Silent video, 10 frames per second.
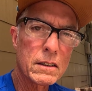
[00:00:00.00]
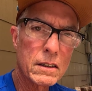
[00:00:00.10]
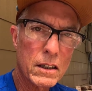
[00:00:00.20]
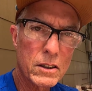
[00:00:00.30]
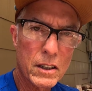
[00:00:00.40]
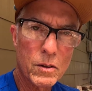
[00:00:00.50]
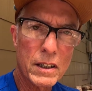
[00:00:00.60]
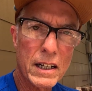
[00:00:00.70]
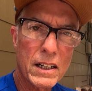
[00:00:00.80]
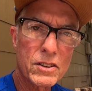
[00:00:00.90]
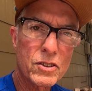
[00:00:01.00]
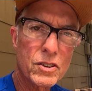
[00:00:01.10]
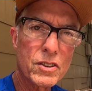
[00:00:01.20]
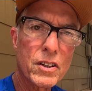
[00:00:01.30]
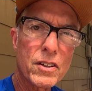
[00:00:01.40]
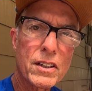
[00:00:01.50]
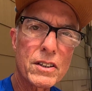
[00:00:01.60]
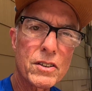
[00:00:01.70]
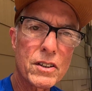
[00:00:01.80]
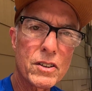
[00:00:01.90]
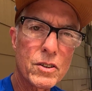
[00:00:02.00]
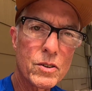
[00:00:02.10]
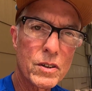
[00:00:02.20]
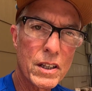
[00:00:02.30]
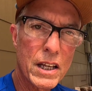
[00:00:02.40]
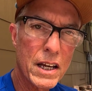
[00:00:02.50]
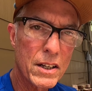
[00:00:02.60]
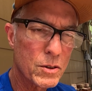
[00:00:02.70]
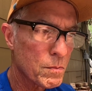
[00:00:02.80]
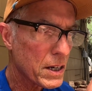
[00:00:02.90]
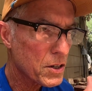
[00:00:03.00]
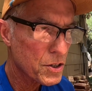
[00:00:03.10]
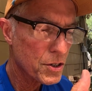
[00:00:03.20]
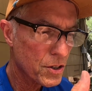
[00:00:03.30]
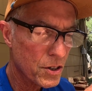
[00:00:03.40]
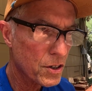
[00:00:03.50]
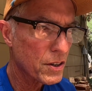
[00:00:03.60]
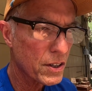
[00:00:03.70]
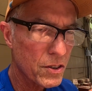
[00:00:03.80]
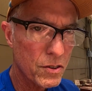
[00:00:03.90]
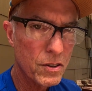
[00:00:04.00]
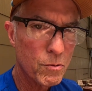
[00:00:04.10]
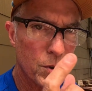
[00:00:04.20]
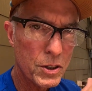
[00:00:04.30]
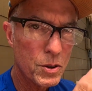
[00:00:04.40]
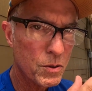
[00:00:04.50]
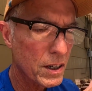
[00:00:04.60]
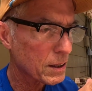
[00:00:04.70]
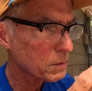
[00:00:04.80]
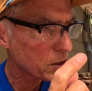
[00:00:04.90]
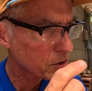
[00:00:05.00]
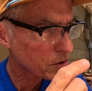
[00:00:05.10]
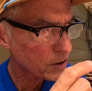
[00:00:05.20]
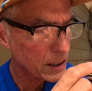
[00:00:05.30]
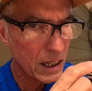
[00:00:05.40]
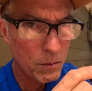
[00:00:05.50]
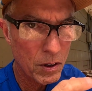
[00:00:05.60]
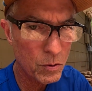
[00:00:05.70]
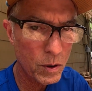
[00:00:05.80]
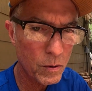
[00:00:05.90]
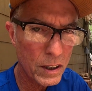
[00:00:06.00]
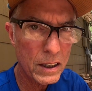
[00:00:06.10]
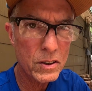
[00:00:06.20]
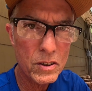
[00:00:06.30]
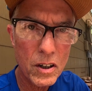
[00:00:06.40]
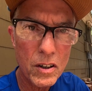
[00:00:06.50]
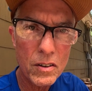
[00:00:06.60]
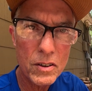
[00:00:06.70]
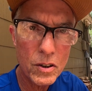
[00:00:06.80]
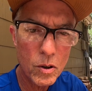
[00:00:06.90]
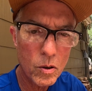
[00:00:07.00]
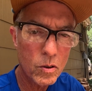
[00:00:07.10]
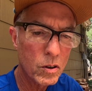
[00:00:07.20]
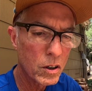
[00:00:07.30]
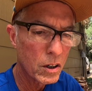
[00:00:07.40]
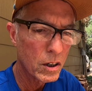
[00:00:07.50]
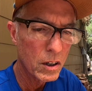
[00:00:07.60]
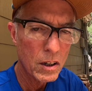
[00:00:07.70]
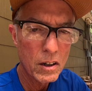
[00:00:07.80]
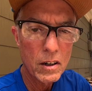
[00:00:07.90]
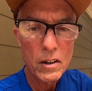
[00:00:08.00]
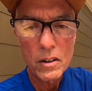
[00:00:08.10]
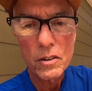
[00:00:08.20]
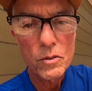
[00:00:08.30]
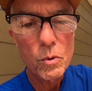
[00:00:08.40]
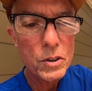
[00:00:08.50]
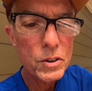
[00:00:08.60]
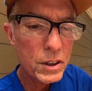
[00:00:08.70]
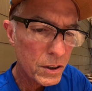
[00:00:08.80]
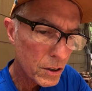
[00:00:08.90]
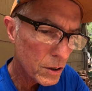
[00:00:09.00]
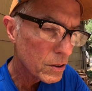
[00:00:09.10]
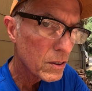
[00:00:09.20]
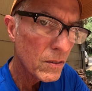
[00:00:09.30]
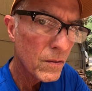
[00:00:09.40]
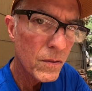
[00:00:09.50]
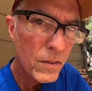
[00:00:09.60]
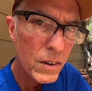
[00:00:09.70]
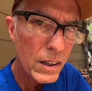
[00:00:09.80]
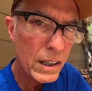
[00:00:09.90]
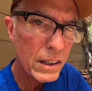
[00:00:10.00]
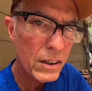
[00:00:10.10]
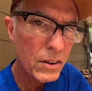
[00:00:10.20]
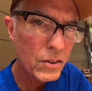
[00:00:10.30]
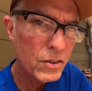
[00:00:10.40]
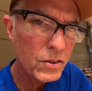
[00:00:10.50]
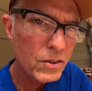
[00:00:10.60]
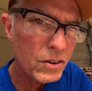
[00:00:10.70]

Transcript: I'll tell you what, guys, there's another thing you can do, and that is make sure that you reach around. Let me just turn the camera this way. We're gonna get started on this hole. What you can do is